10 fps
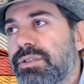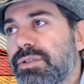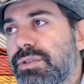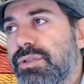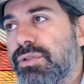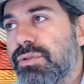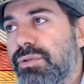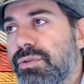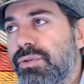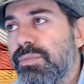
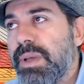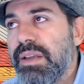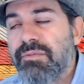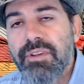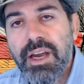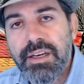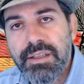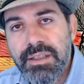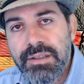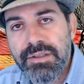to be invited
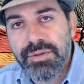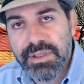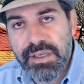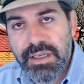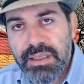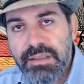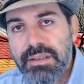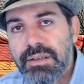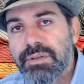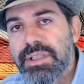in Switzerland
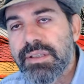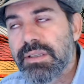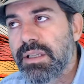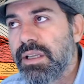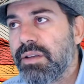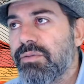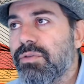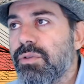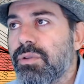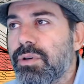recently
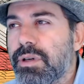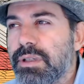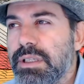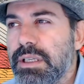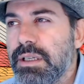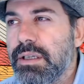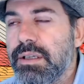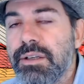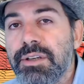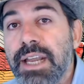for the
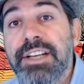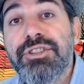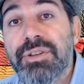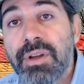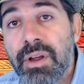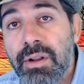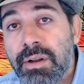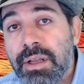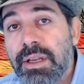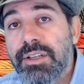National
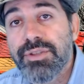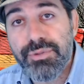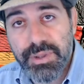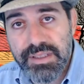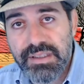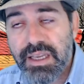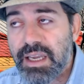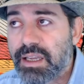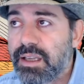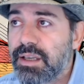Swiss Day
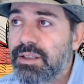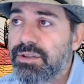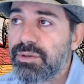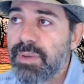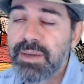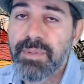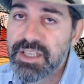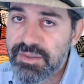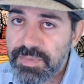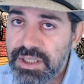to make my
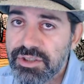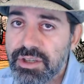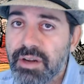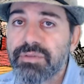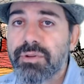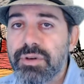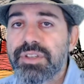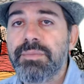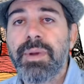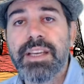speech. And of course,
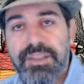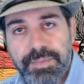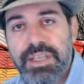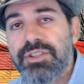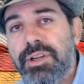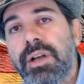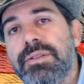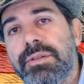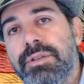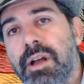in my speech, I
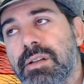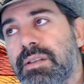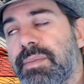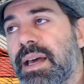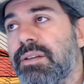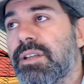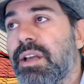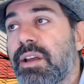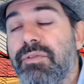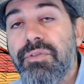also talked about
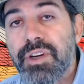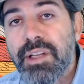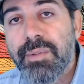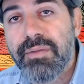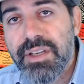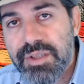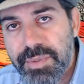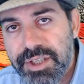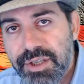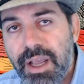freedom of
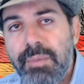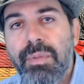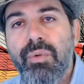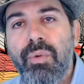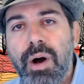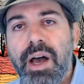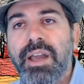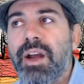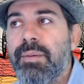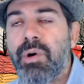expression. But why
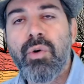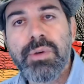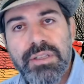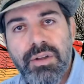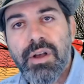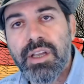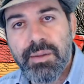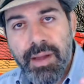I'm always talking about